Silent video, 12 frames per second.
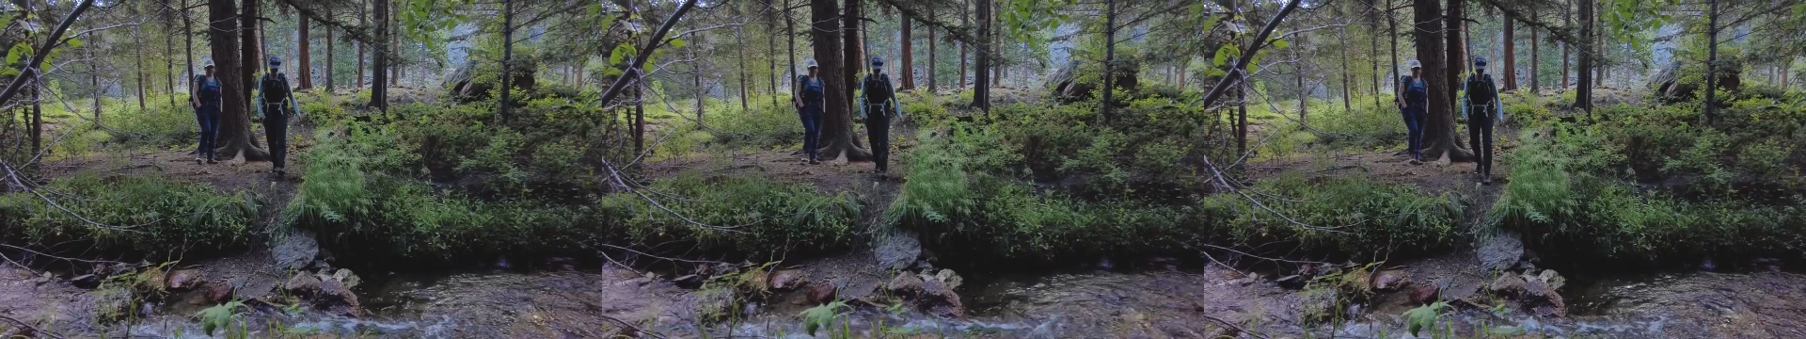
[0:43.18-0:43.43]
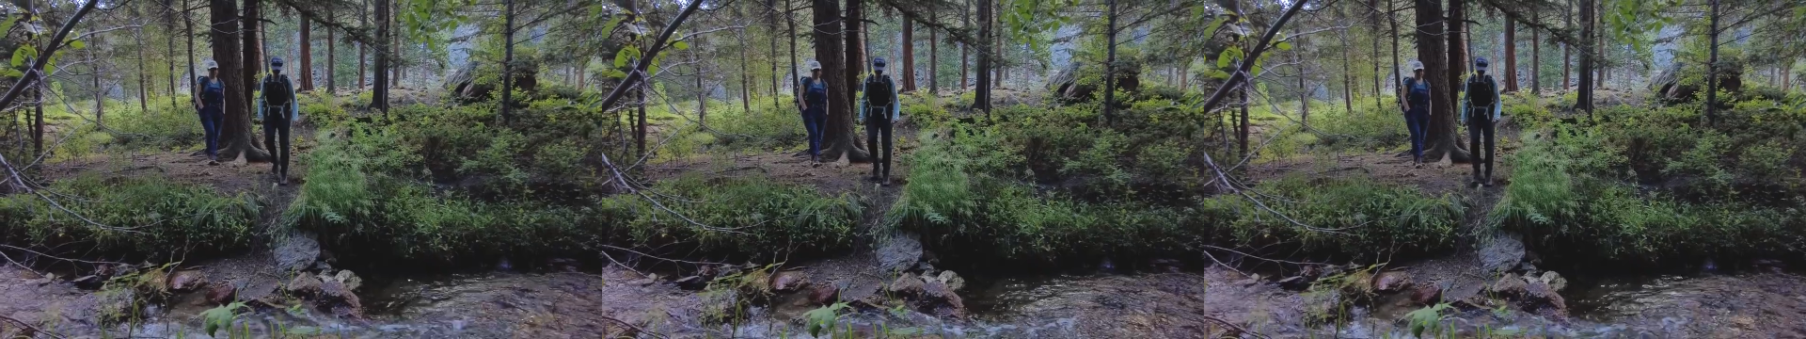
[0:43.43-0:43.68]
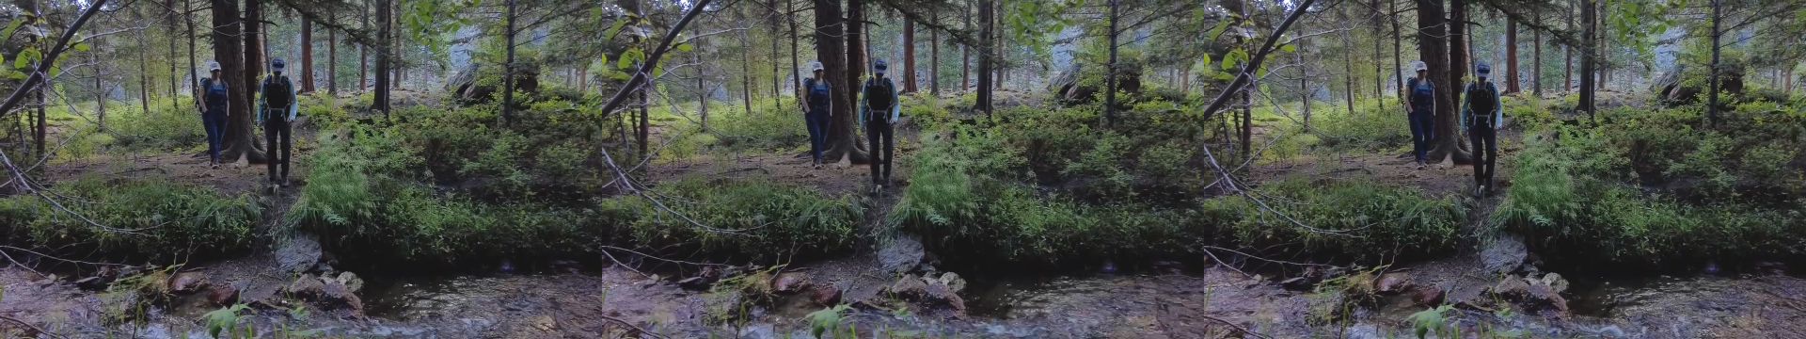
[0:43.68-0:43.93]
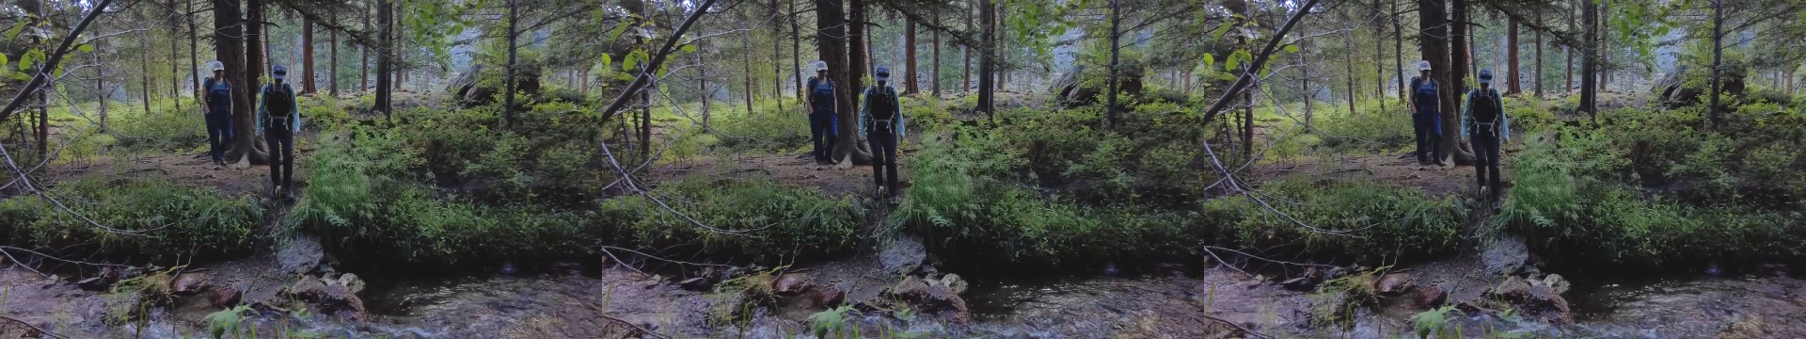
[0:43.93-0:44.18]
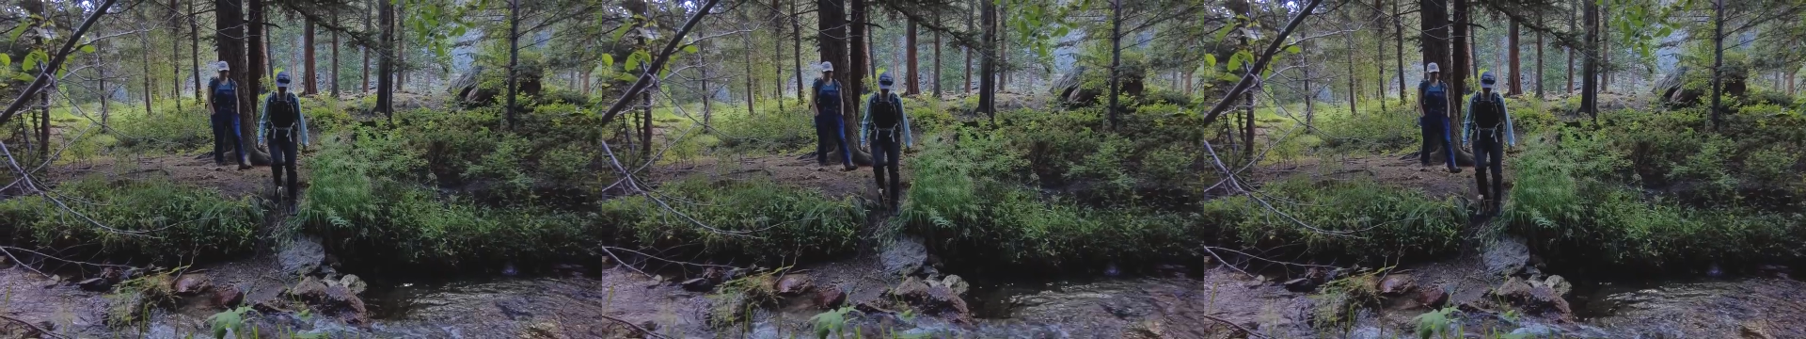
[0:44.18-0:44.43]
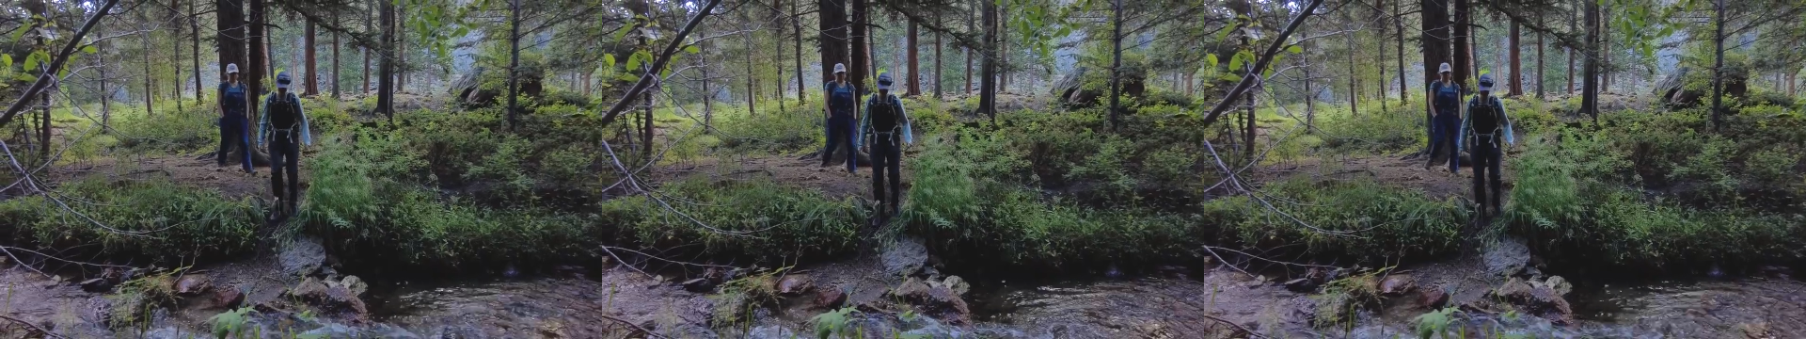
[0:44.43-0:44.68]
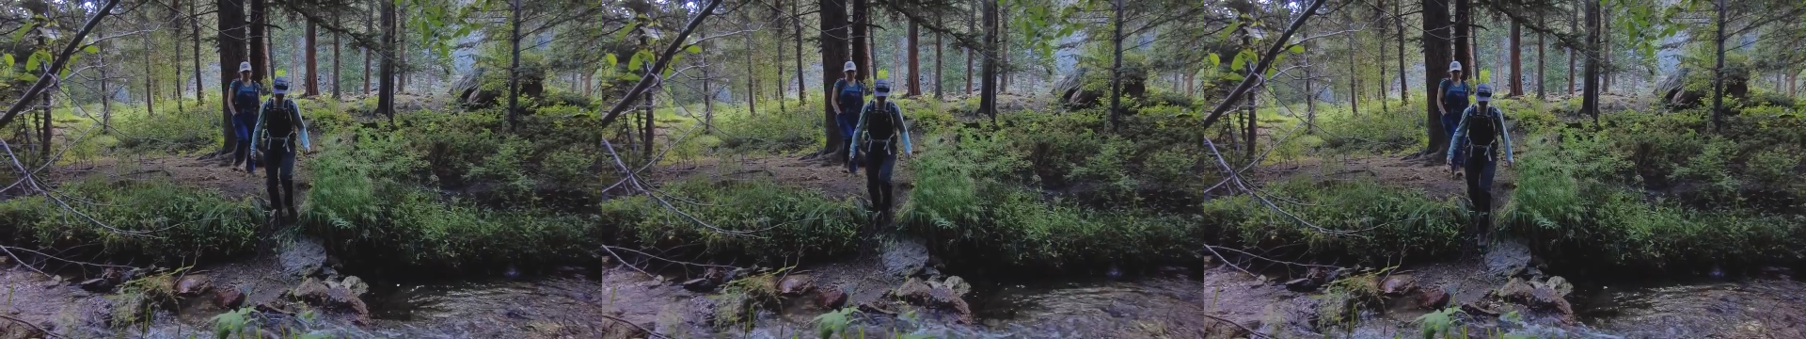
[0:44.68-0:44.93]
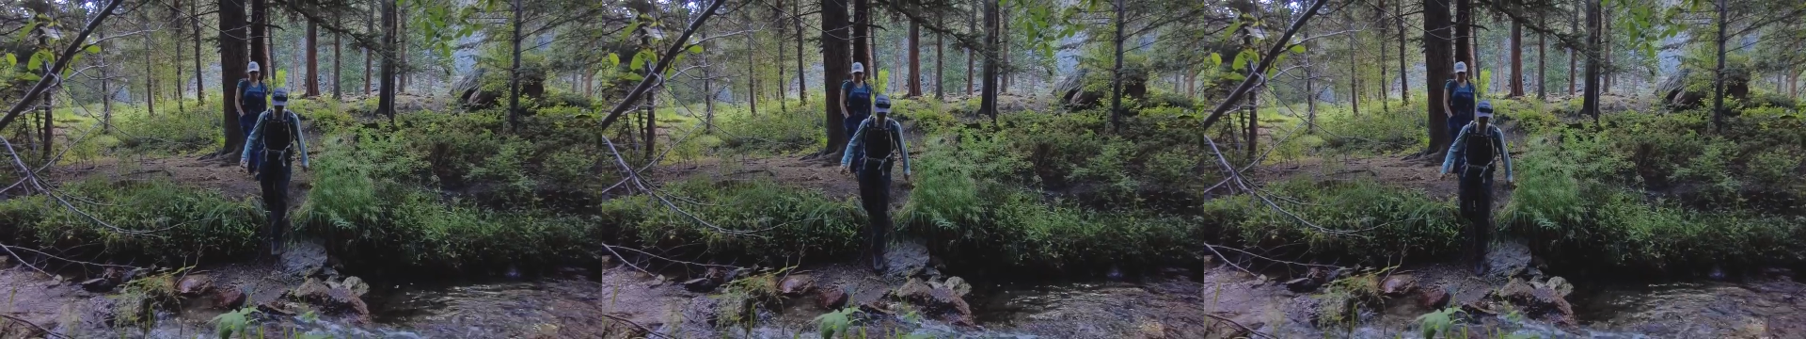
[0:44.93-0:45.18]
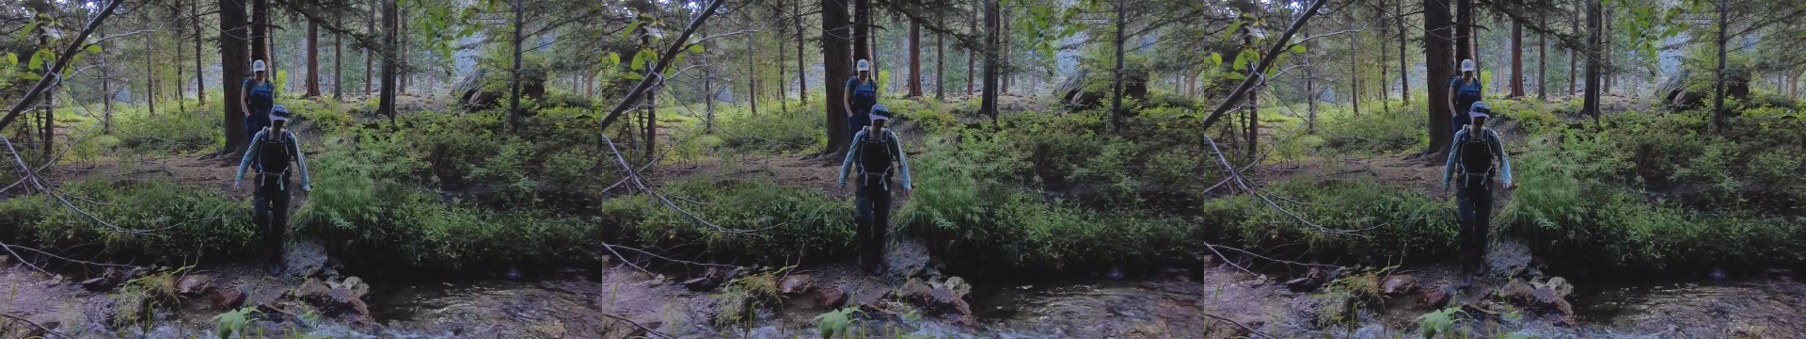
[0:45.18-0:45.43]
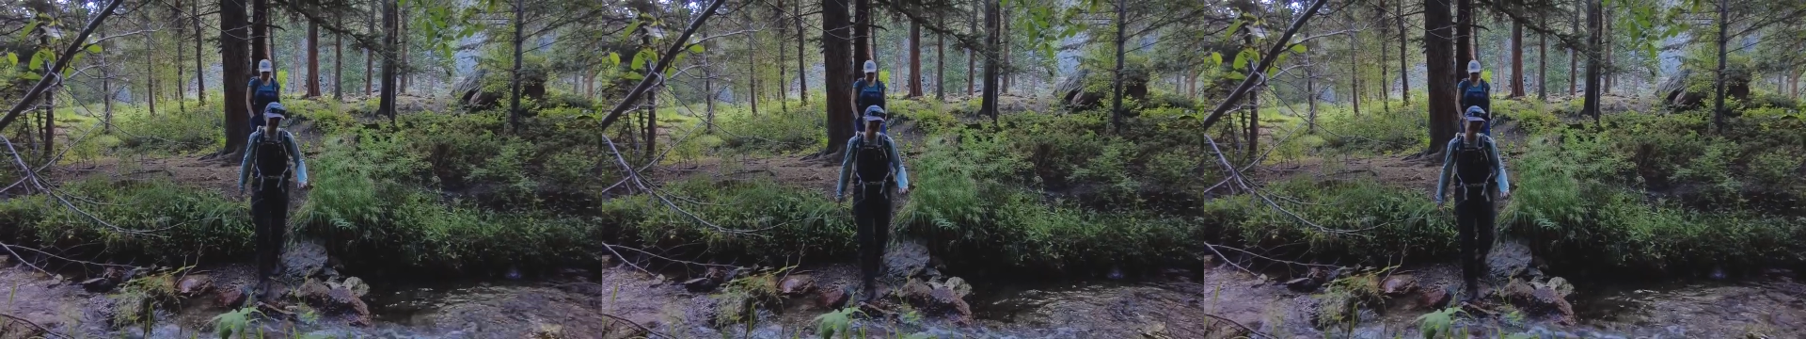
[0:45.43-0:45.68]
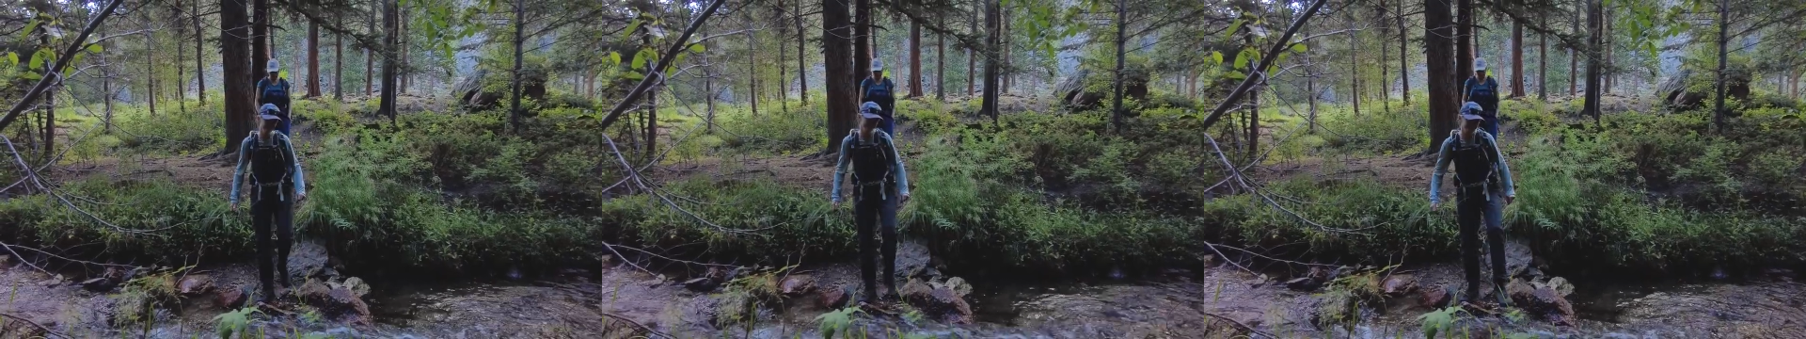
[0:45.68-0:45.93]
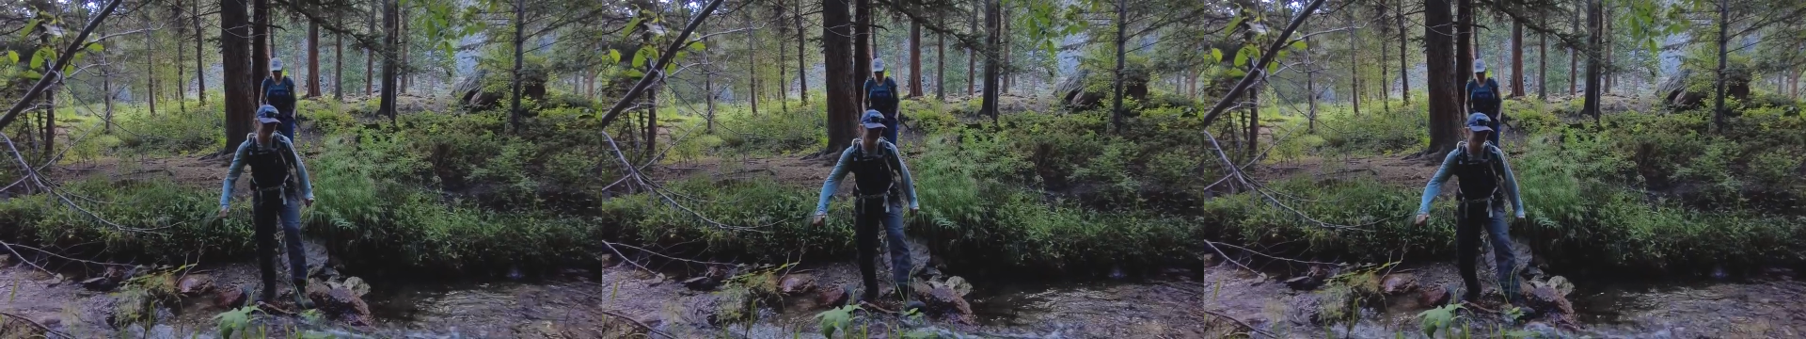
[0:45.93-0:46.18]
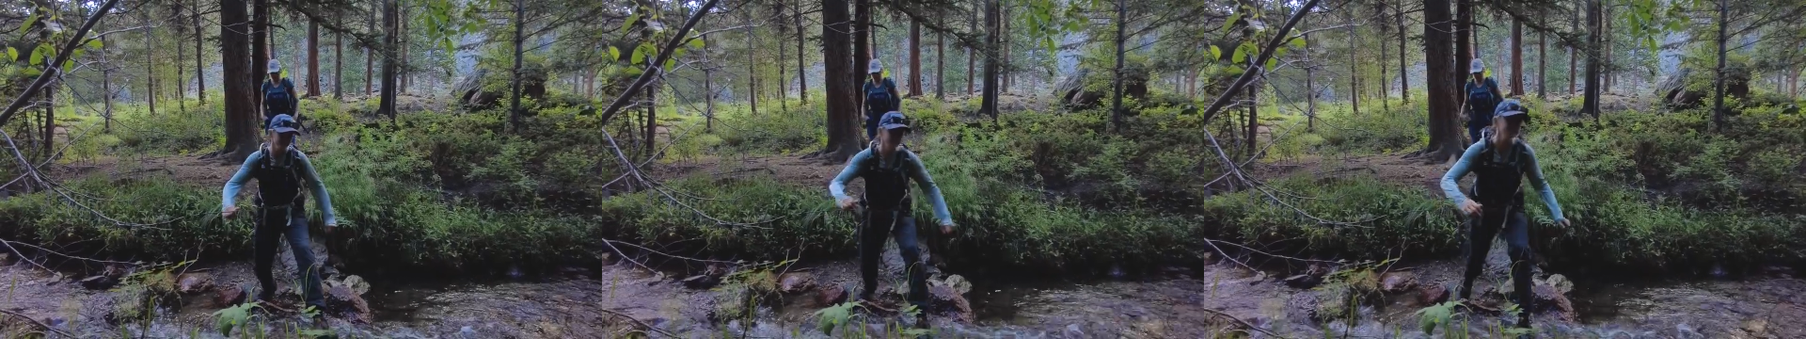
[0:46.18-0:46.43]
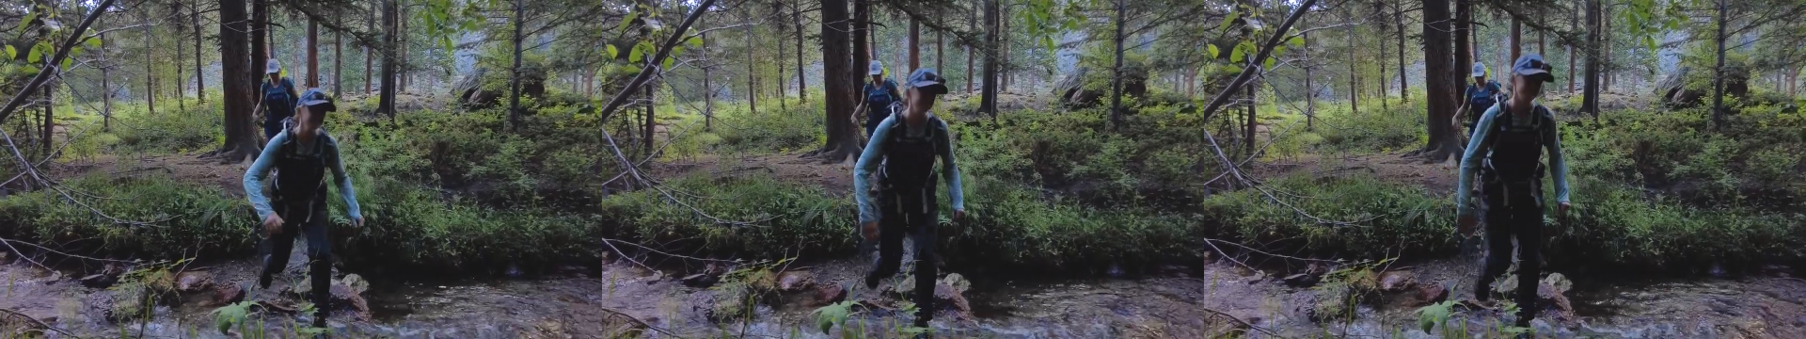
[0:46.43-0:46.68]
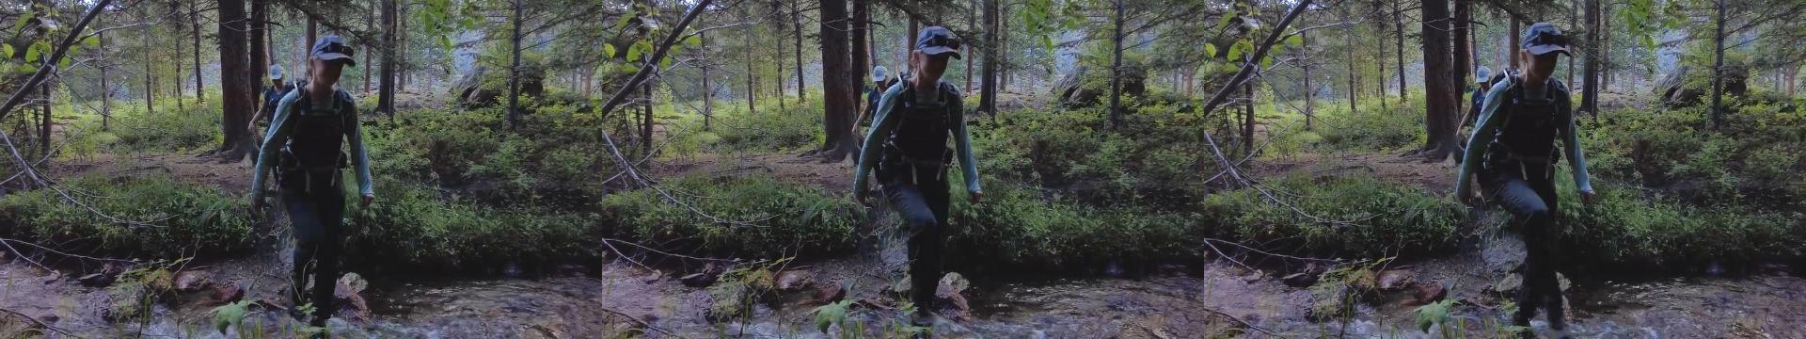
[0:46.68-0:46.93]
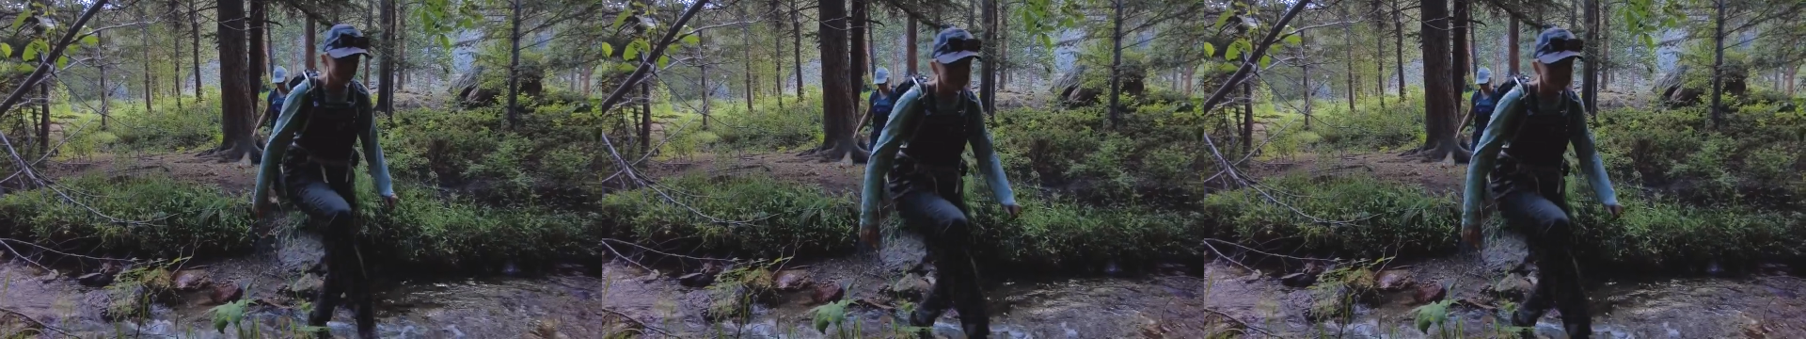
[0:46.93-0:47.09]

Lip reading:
[unreadable: no face in view]